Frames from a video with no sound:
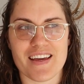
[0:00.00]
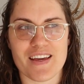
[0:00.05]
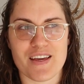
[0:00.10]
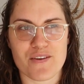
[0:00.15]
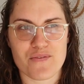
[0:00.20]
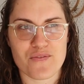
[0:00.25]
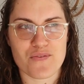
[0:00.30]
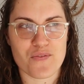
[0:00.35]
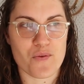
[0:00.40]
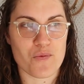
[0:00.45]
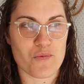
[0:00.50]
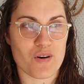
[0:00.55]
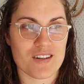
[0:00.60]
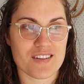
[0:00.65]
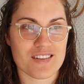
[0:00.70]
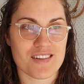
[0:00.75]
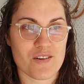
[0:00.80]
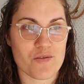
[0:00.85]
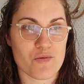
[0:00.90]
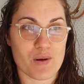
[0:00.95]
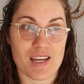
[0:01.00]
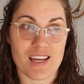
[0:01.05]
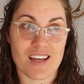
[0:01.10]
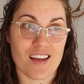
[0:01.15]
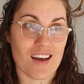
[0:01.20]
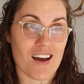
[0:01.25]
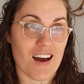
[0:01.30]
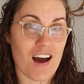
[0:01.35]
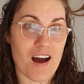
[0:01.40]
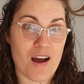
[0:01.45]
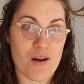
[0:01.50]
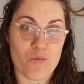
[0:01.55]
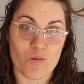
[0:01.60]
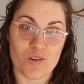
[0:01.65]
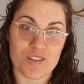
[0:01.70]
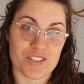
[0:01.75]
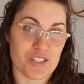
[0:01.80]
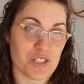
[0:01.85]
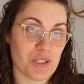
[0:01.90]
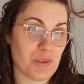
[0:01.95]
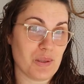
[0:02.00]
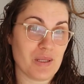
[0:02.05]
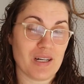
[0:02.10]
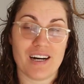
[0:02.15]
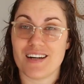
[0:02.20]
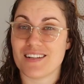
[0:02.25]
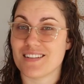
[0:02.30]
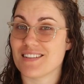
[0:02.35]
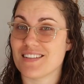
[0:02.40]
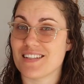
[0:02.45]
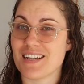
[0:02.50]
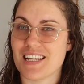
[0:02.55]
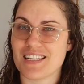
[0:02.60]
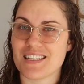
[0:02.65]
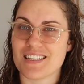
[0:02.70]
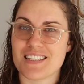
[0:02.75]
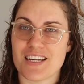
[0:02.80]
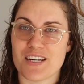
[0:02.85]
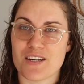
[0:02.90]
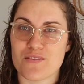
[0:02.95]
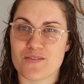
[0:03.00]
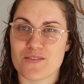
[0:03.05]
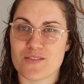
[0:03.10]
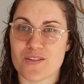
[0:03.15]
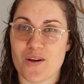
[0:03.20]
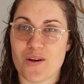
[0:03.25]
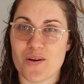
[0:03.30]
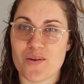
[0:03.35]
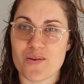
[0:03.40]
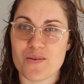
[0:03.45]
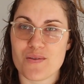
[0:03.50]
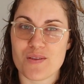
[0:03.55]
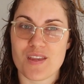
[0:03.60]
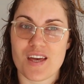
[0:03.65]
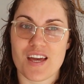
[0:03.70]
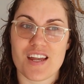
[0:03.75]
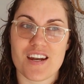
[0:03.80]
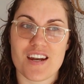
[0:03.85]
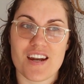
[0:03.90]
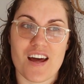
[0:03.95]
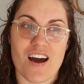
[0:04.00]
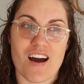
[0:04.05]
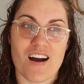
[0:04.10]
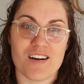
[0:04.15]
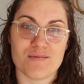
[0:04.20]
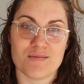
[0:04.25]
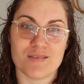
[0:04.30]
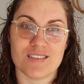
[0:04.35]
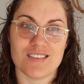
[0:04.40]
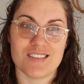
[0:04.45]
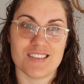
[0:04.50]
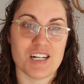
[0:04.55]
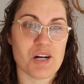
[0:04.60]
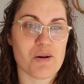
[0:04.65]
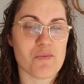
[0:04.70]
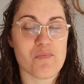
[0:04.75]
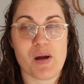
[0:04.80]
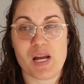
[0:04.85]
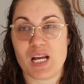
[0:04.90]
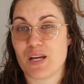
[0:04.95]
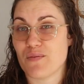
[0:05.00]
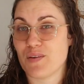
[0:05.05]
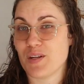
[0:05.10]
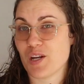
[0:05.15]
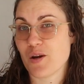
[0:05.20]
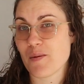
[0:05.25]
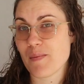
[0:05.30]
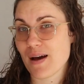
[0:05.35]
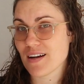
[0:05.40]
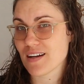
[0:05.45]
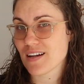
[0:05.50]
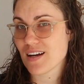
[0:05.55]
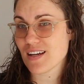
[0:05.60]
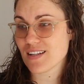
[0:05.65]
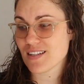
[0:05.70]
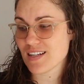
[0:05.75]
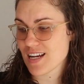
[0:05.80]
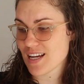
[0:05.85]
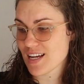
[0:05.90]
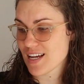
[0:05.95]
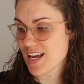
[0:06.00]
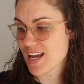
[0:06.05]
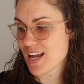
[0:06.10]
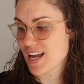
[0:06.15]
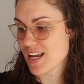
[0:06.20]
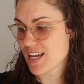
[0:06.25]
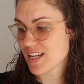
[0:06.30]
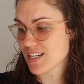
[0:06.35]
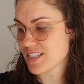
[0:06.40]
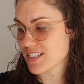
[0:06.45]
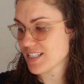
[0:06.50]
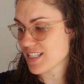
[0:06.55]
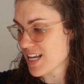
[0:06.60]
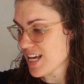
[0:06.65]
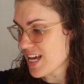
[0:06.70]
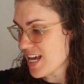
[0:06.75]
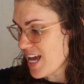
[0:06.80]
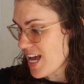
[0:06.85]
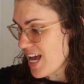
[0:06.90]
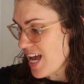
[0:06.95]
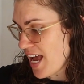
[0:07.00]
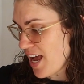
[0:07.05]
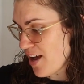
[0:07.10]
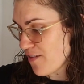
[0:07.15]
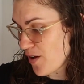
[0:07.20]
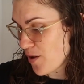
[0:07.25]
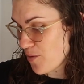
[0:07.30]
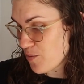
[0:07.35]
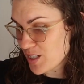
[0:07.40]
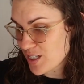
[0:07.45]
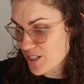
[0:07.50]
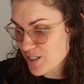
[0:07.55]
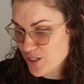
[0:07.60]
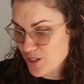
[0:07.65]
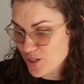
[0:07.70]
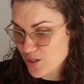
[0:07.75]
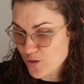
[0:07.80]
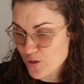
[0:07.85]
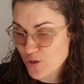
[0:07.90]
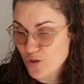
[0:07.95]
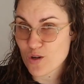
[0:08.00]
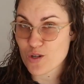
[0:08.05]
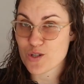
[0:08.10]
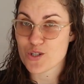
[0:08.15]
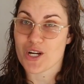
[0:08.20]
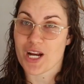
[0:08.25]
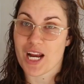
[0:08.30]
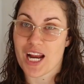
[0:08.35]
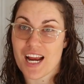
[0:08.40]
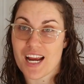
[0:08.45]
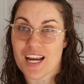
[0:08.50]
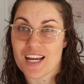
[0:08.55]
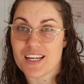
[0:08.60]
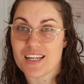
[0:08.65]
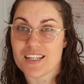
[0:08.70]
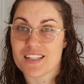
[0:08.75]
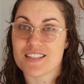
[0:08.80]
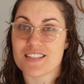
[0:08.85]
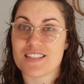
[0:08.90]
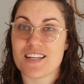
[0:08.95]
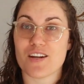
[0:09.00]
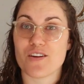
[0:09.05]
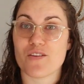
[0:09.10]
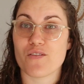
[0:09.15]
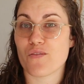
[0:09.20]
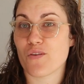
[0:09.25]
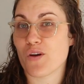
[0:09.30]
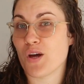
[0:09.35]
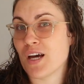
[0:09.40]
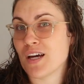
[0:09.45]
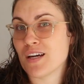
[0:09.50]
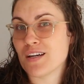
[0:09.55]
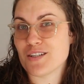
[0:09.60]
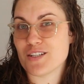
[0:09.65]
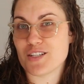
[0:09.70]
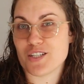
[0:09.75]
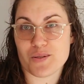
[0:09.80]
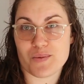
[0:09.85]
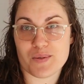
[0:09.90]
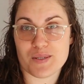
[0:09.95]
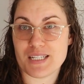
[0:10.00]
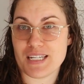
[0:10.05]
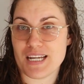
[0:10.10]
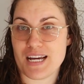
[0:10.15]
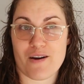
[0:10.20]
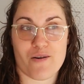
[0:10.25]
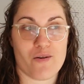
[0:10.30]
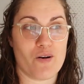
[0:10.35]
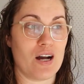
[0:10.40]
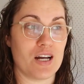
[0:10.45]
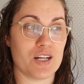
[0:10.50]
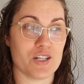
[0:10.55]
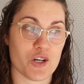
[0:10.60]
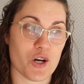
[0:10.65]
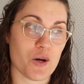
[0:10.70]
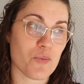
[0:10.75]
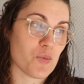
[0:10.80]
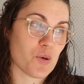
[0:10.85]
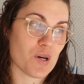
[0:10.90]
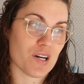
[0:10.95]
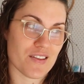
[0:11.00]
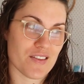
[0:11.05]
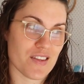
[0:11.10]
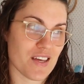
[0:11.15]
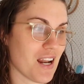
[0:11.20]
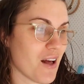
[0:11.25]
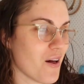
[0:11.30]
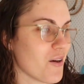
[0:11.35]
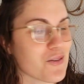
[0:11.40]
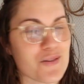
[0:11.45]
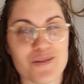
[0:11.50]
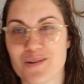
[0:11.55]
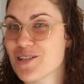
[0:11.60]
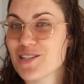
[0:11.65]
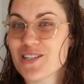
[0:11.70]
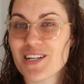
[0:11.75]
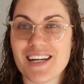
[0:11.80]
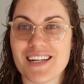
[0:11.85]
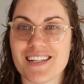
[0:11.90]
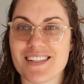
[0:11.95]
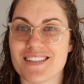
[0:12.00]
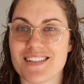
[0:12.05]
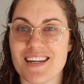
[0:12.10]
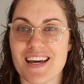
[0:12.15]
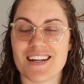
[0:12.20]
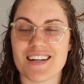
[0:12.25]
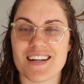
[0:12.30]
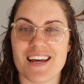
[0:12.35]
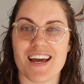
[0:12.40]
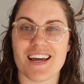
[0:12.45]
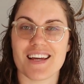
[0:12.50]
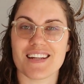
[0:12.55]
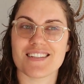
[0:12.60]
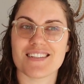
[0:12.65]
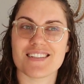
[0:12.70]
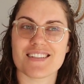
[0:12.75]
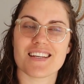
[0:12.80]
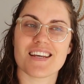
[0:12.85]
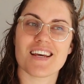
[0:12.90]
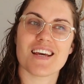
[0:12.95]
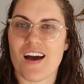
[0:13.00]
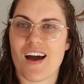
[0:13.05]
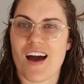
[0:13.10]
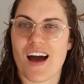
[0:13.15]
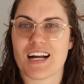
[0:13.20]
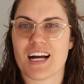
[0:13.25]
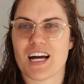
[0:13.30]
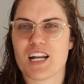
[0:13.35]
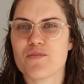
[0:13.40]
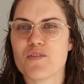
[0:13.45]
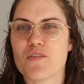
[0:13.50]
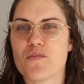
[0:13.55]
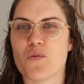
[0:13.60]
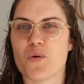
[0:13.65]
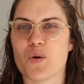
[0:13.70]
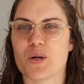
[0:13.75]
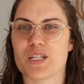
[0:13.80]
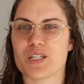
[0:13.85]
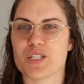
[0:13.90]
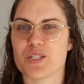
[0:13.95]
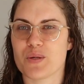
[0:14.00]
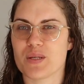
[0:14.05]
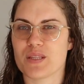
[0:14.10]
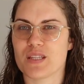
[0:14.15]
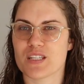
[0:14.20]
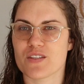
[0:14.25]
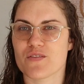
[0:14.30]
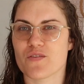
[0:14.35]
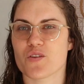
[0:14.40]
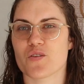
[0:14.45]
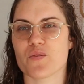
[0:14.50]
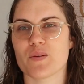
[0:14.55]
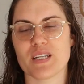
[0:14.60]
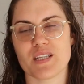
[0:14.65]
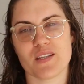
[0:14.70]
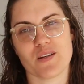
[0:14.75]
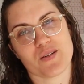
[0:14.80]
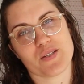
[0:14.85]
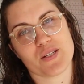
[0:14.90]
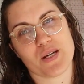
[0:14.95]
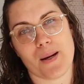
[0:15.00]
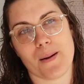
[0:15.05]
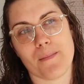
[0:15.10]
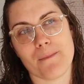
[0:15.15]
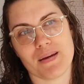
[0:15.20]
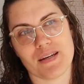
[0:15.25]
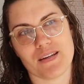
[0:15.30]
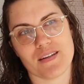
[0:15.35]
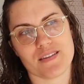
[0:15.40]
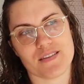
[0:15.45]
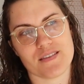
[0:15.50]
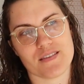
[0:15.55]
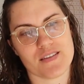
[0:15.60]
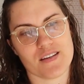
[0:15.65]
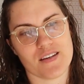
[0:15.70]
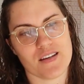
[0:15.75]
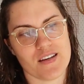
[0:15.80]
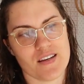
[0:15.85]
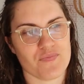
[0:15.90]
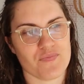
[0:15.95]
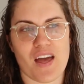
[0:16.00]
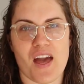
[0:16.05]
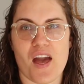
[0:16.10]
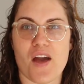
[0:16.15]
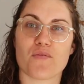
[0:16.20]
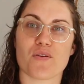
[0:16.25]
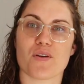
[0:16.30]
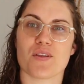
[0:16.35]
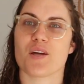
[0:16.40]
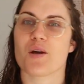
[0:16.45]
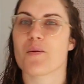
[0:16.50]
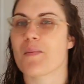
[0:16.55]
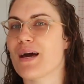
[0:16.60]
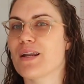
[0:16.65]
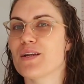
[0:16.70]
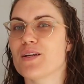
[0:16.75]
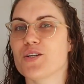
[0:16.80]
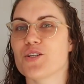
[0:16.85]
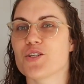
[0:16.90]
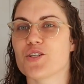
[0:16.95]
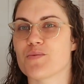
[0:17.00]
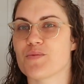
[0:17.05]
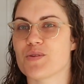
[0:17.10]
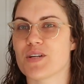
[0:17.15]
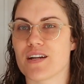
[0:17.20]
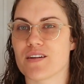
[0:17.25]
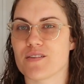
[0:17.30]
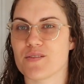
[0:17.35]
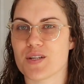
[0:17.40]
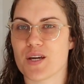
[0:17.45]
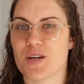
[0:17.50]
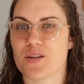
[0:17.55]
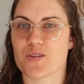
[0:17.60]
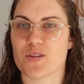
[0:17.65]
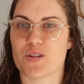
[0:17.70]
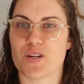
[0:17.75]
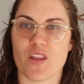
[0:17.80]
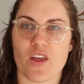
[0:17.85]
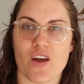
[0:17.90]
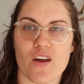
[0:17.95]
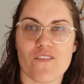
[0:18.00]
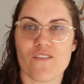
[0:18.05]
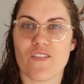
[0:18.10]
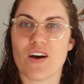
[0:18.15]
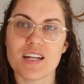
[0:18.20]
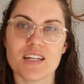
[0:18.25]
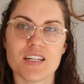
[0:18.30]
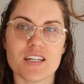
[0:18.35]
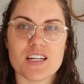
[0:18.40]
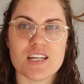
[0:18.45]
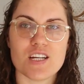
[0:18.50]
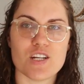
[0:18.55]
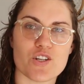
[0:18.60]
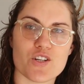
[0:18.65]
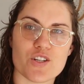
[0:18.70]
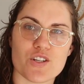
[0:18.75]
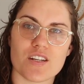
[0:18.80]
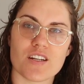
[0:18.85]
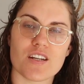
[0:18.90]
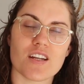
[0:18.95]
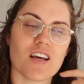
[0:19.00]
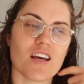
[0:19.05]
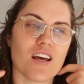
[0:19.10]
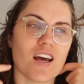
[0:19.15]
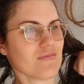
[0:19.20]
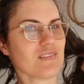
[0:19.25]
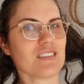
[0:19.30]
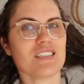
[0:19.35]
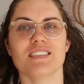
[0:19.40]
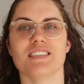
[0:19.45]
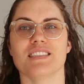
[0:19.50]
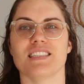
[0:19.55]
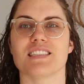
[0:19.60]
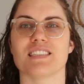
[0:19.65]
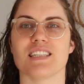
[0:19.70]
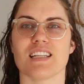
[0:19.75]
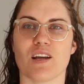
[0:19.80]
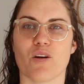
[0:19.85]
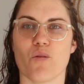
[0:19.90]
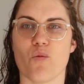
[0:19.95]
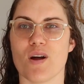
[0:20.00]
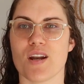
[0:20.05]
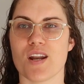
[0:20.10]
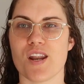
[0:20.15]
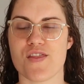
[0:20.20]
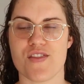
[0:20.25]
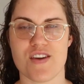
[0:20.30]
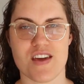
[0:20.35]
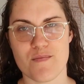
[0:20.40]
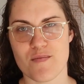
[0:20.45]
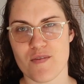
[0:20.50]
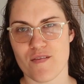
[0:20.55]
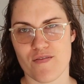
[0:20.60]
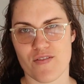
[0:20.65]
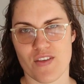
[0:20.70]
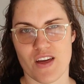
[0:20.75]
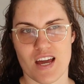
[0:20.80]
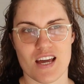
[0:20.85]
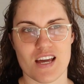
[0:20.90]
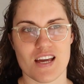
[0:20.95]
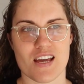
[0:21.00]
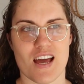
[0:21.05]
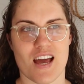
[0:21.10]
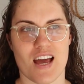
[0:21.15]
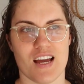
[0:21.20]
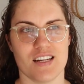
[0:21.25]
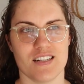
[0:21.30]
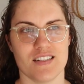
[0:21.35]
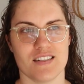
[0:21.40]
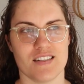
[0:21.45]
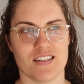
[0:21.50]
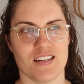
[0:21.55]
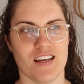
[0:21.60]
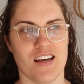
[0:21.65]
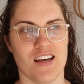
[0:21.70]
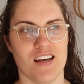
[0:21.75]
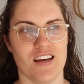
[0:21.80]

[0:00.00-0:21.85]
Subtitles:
if one week I want to garden instead of sew, then I will make a video about gardening. And if I wanted to crochet instead of do a DIY job, well then I'll crochet instead. And I kind of avoided doing this for a really long time because everything about a YouTube channel tells you to like find a niche and stick to like one theme of thing, and